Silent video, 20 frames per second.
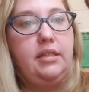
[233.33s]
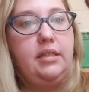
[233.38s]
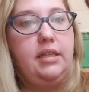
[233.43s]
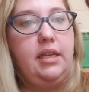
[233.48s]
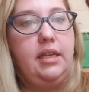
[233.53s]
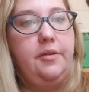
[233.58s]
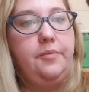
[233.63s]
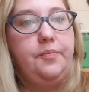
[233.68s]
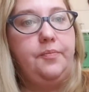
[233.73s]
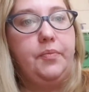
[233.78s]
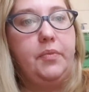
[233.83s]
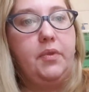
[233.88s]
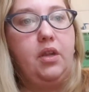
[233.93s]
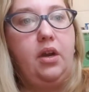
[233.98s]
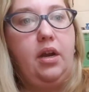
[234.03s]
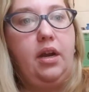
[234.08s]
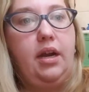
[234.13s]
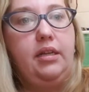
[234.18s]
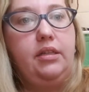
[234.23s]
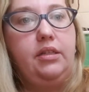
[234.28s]
to see.
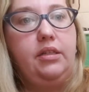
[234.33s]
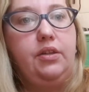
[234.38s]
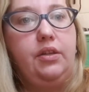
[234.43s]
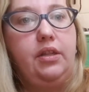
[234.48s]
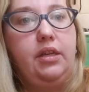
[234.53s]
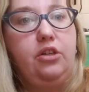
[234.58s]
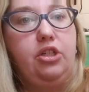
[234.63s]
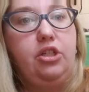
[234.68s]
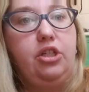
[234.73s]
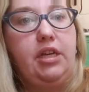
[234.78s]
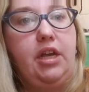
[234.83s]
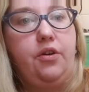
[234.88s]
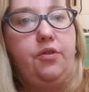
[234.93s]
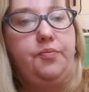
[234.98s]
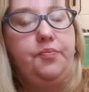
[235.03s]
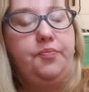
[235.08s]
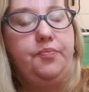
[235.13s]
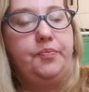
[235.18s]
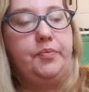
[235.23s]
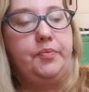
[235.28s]
Alright, so there's Shell.